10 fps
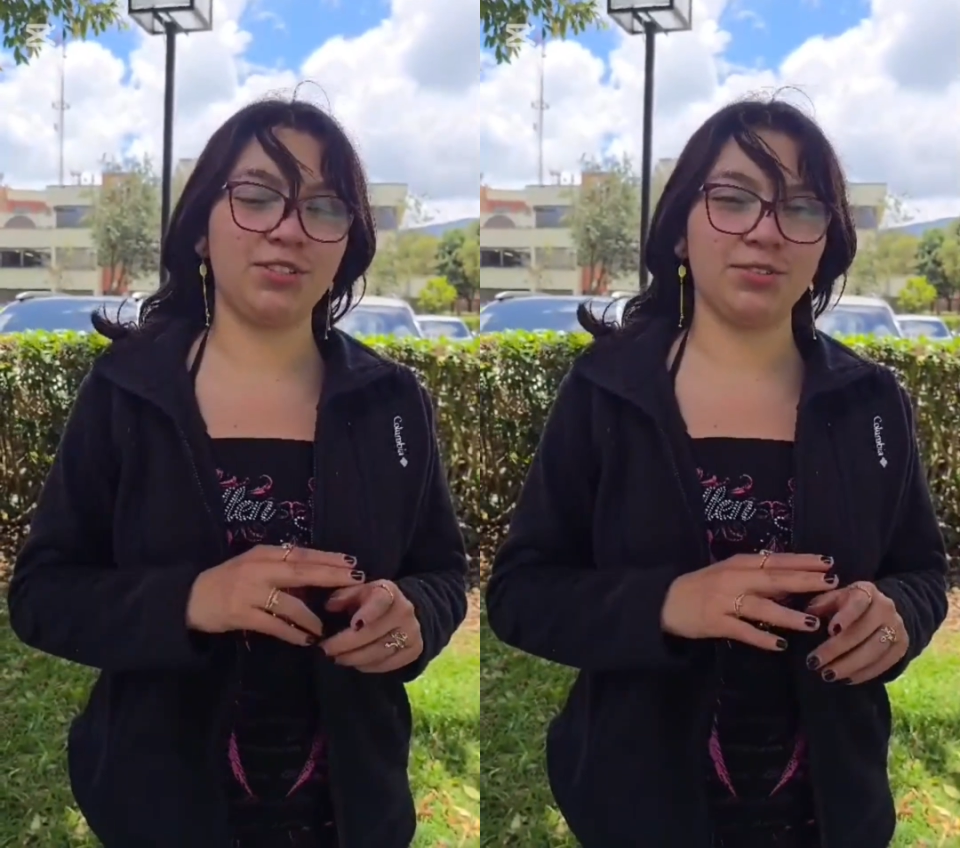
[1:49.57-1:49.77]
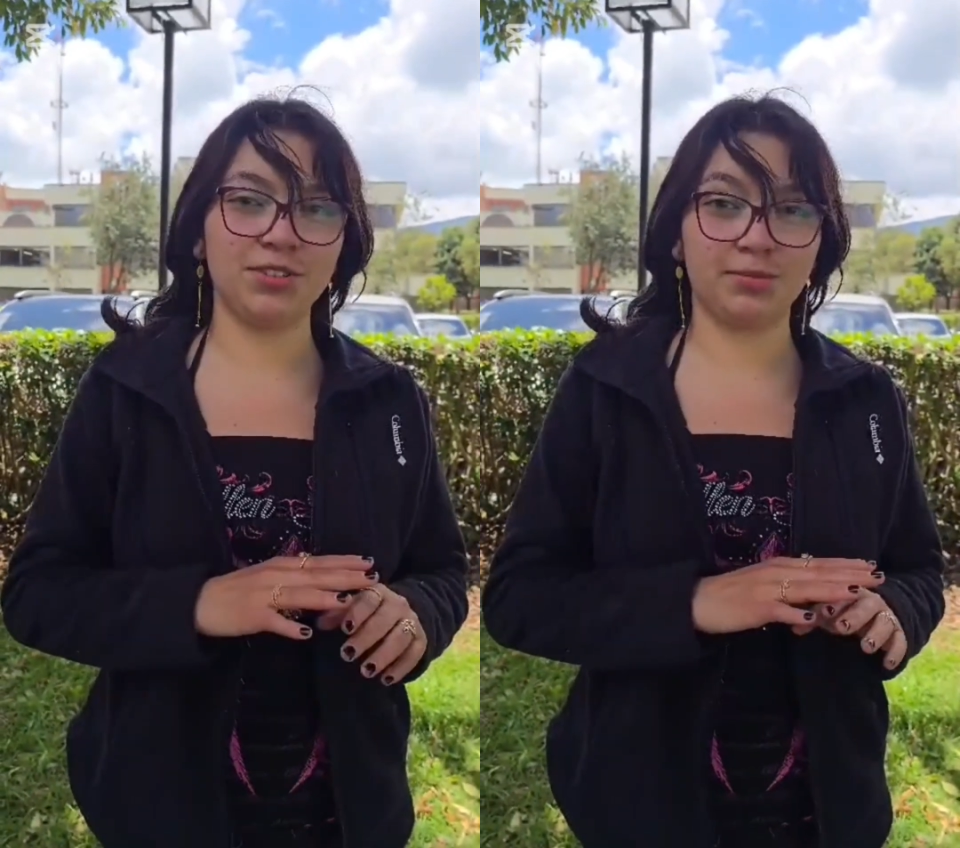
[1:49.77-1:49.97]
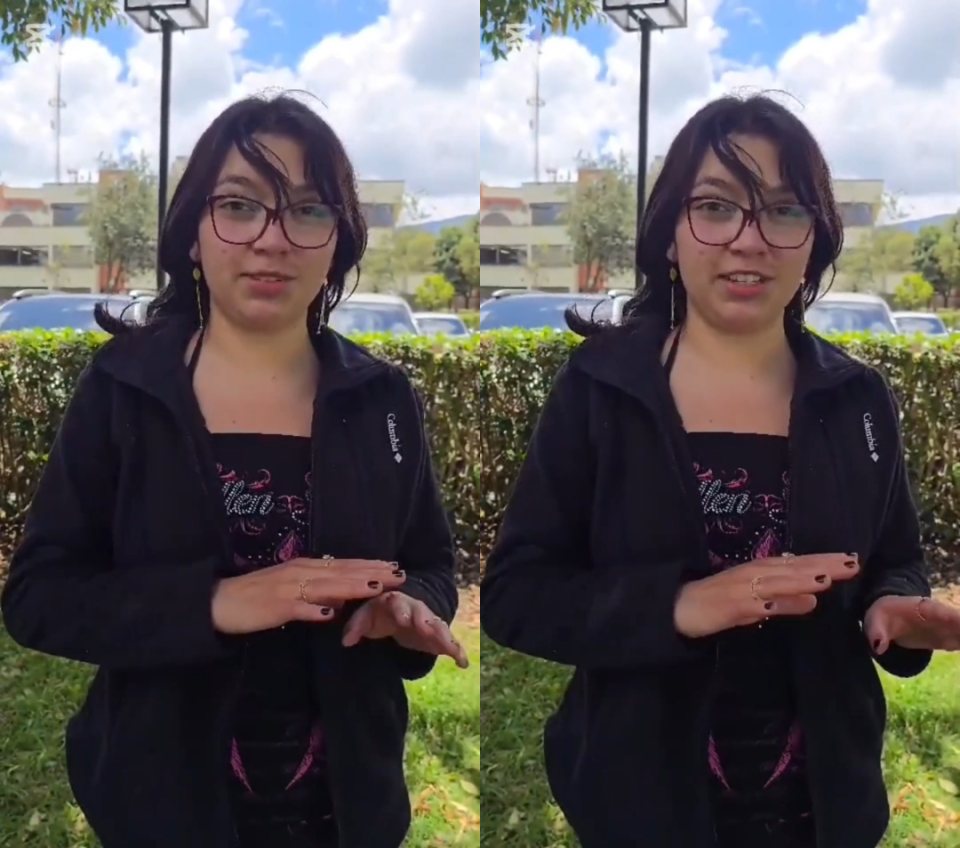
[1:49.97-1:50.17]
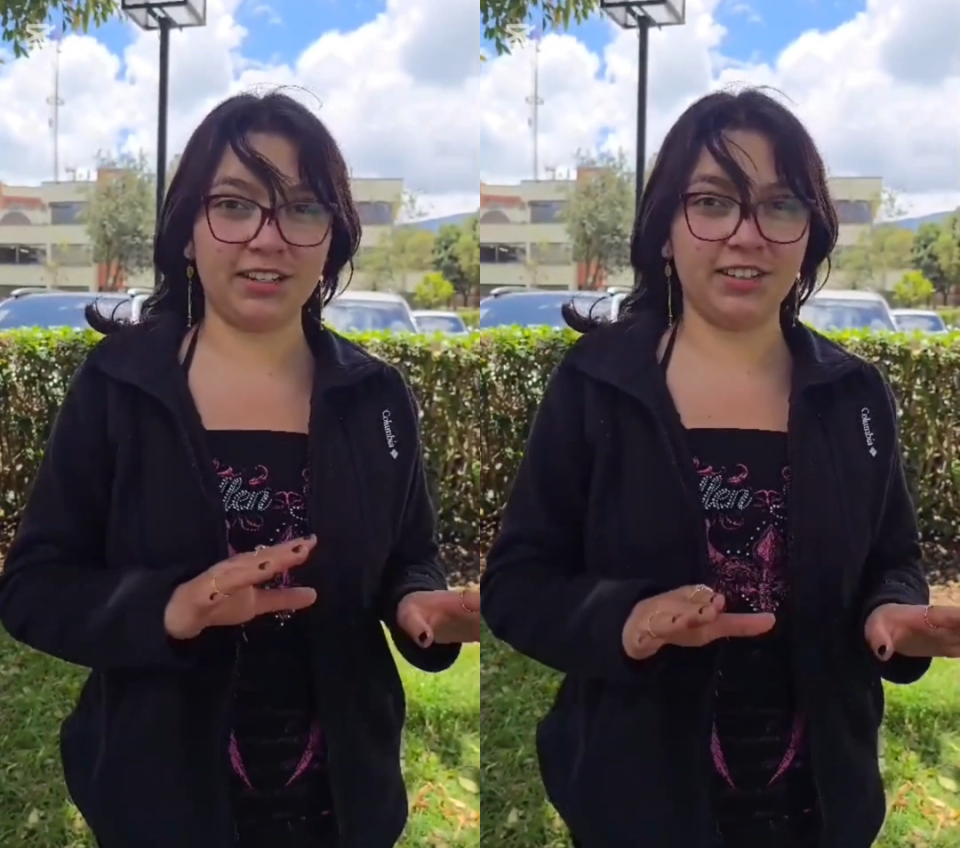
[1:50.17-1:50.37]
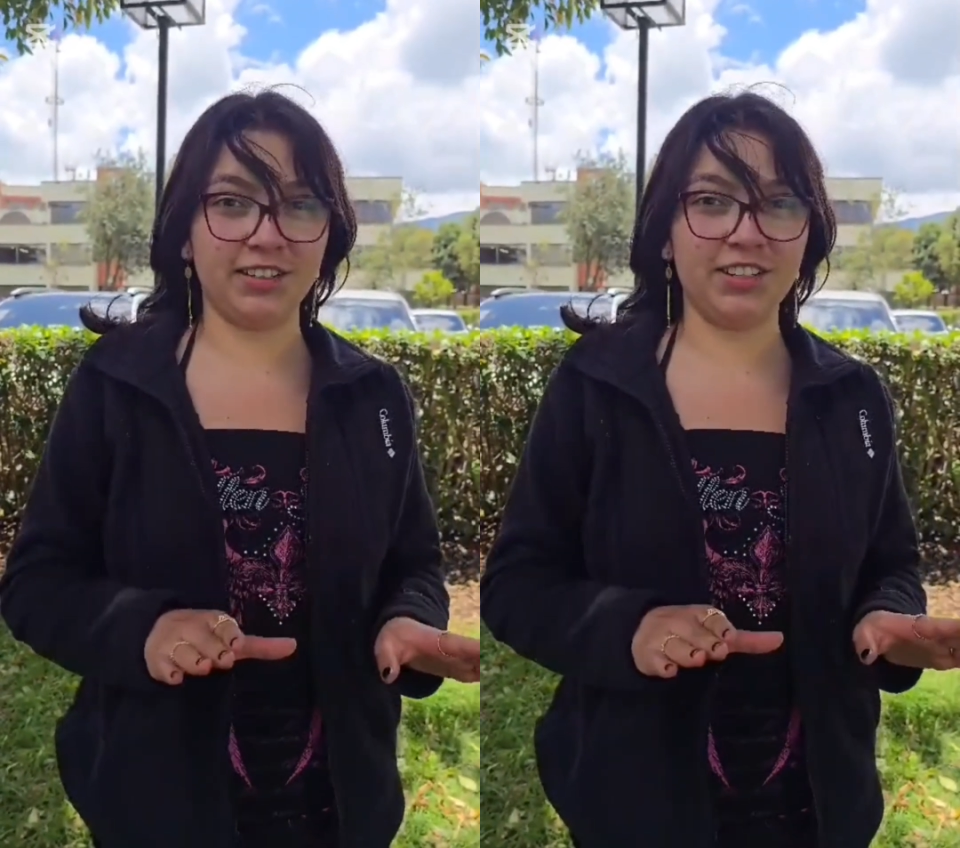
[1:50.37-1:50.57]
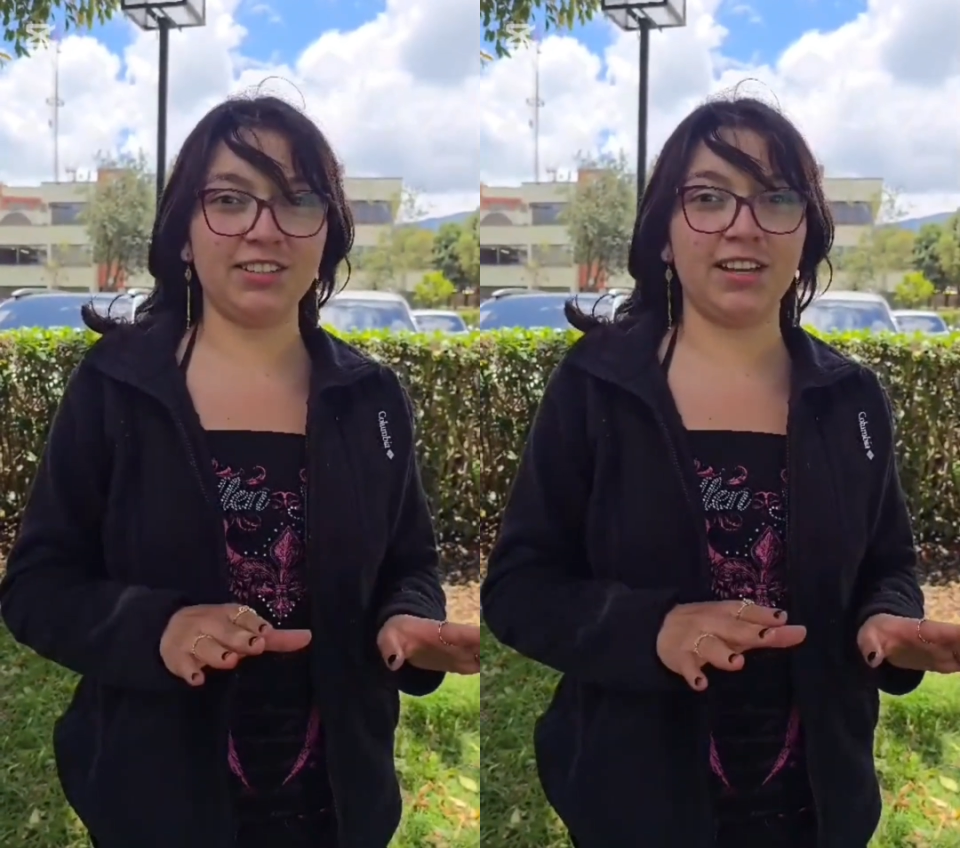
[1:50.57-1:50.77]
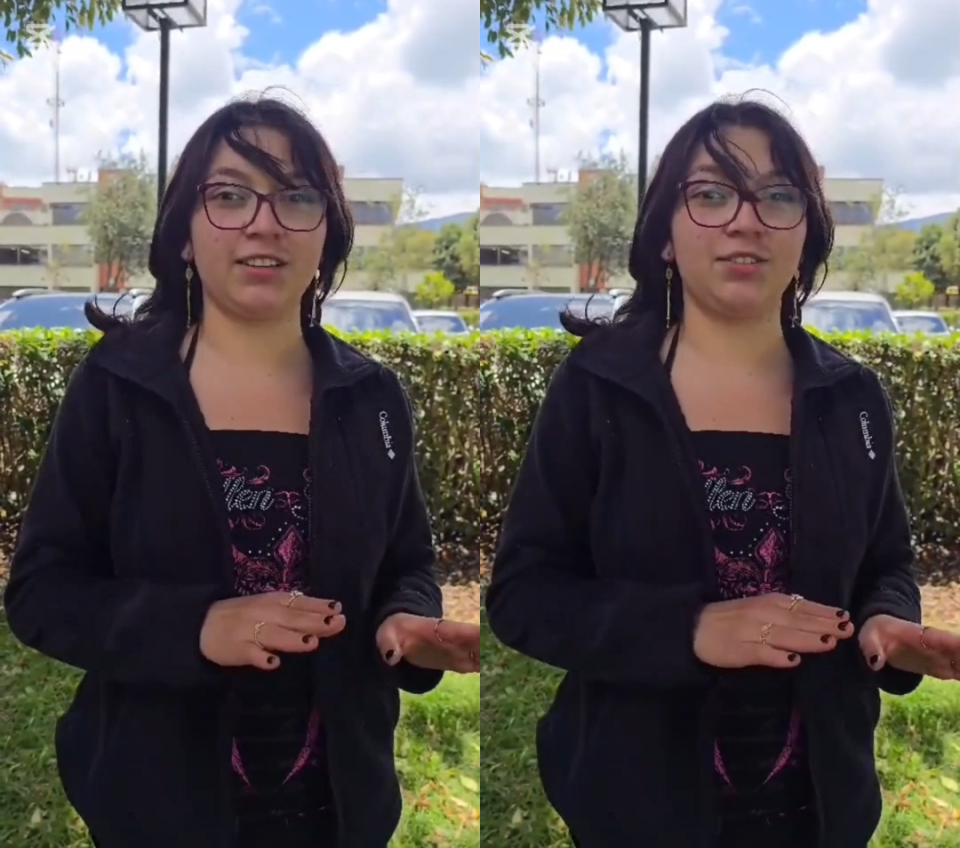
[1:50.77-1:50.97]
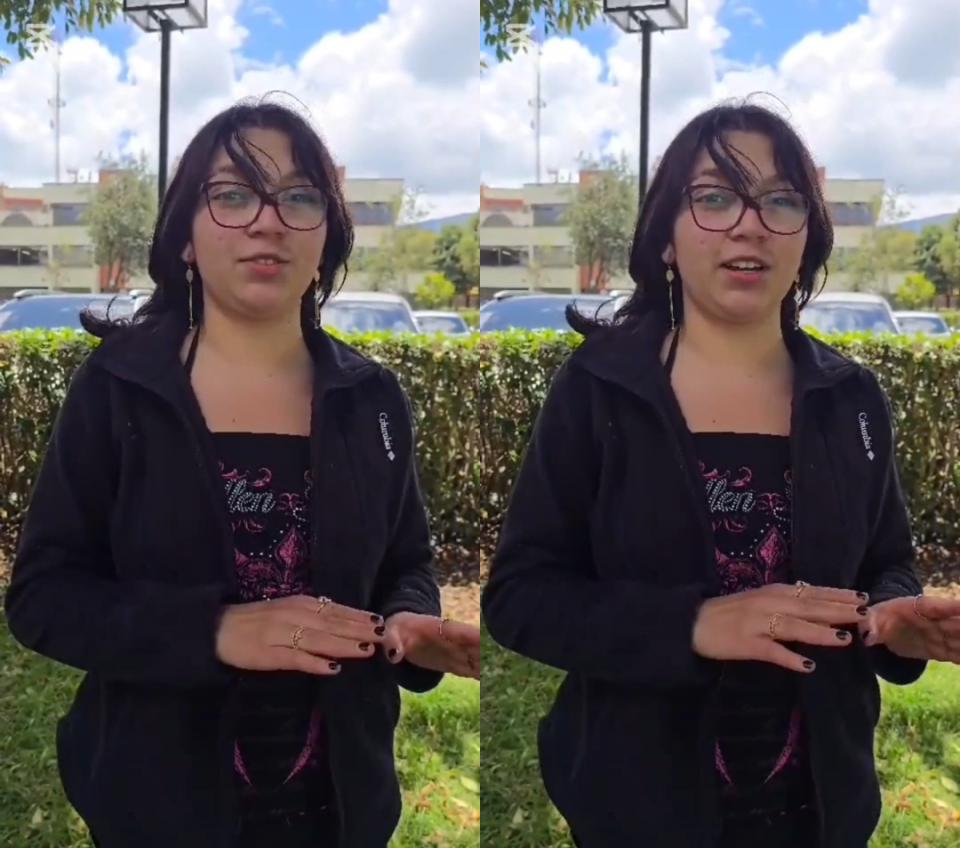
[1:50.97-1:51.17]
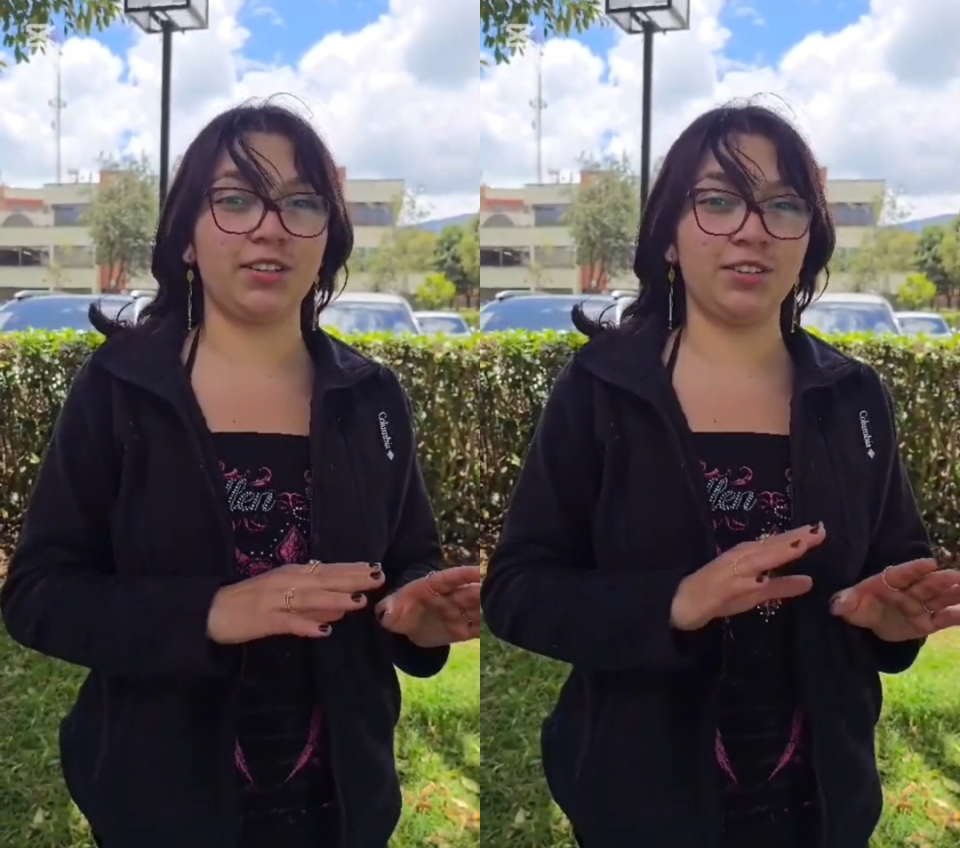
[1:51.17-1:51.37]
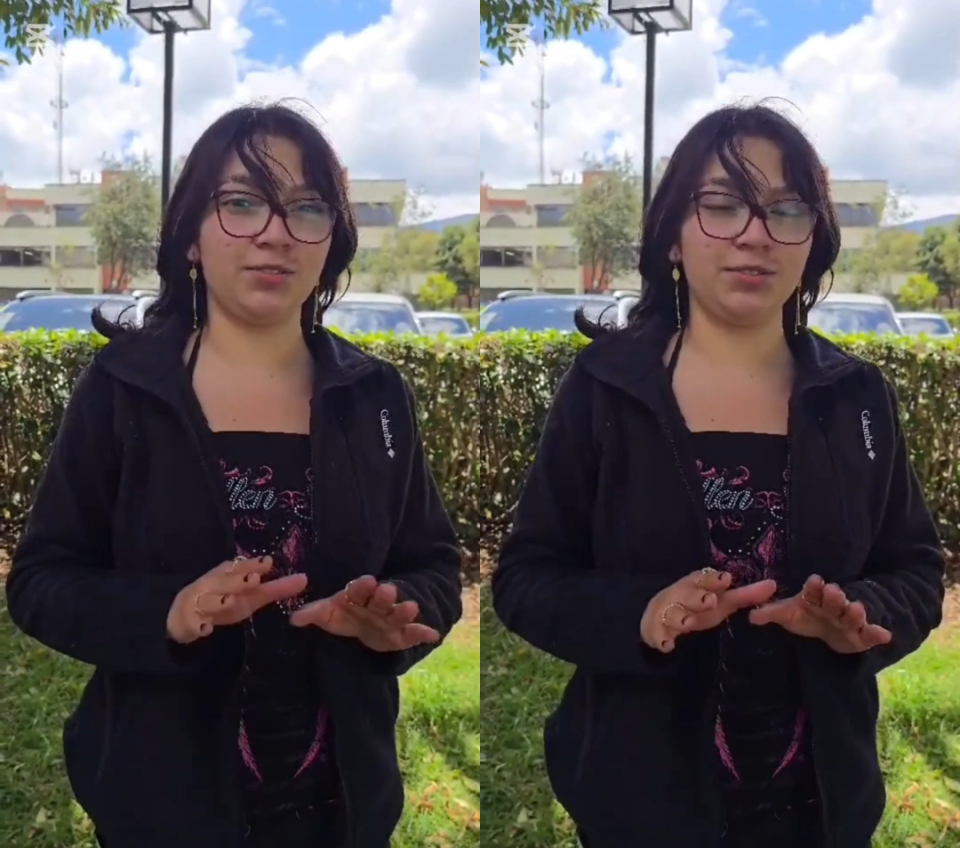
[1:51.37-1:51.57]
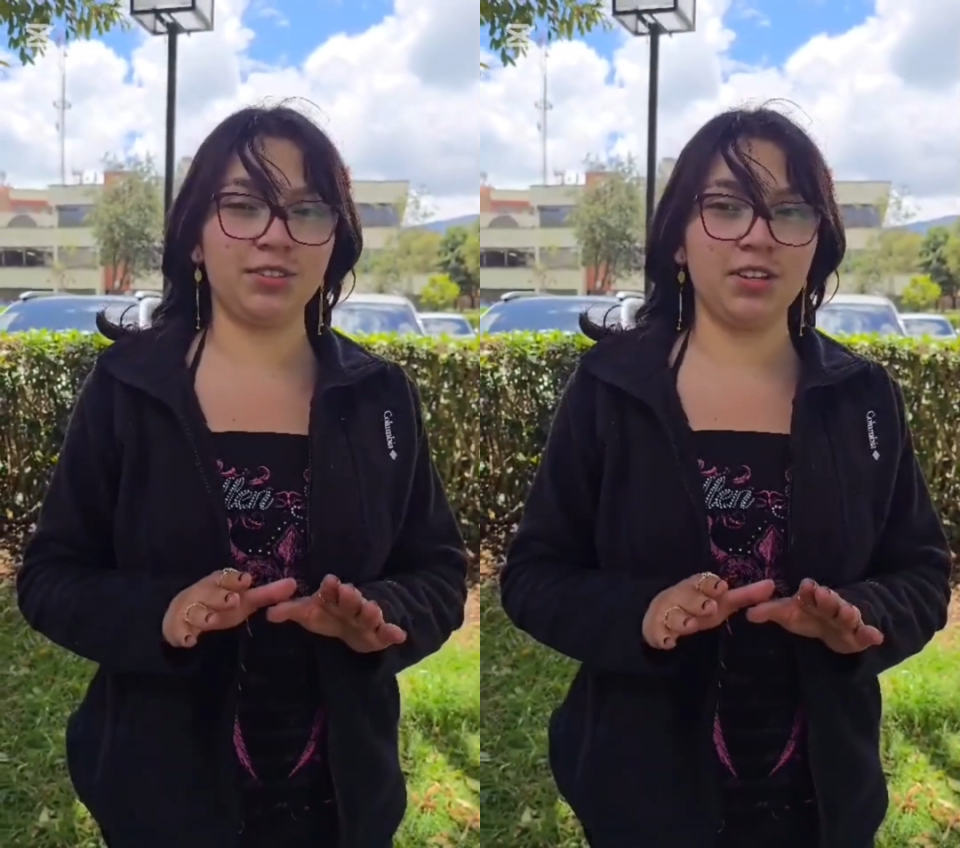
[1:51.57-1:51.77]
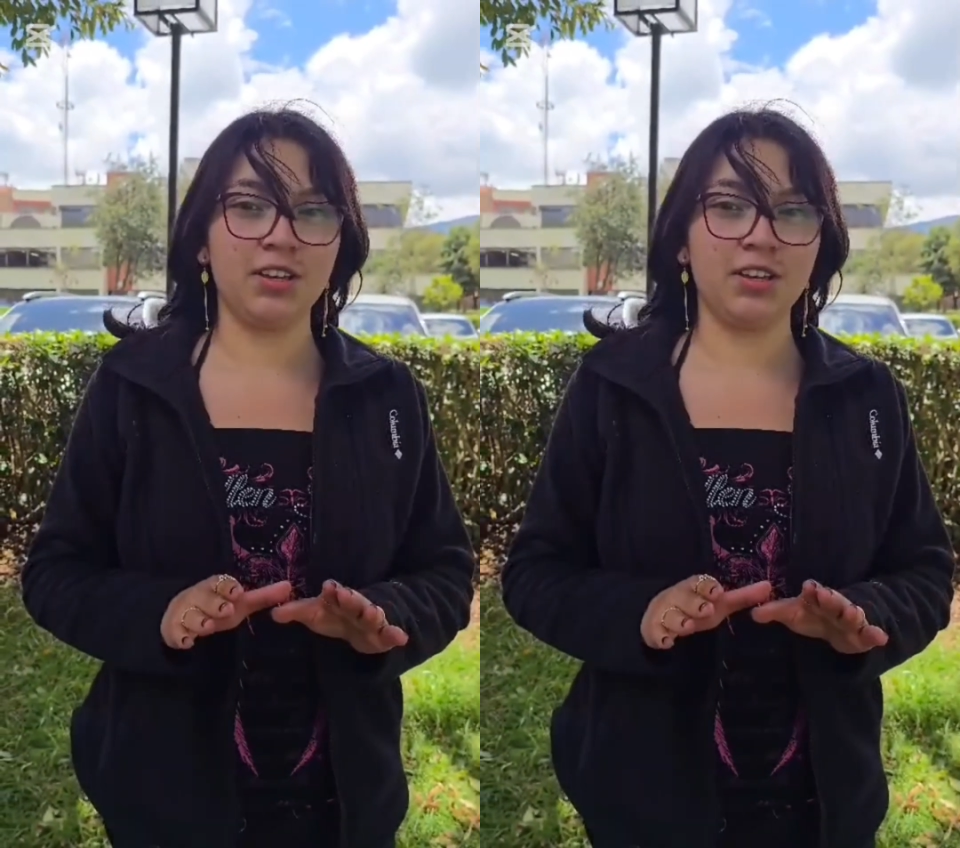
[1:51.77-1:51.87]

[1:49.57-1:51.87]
you some strategies that you can use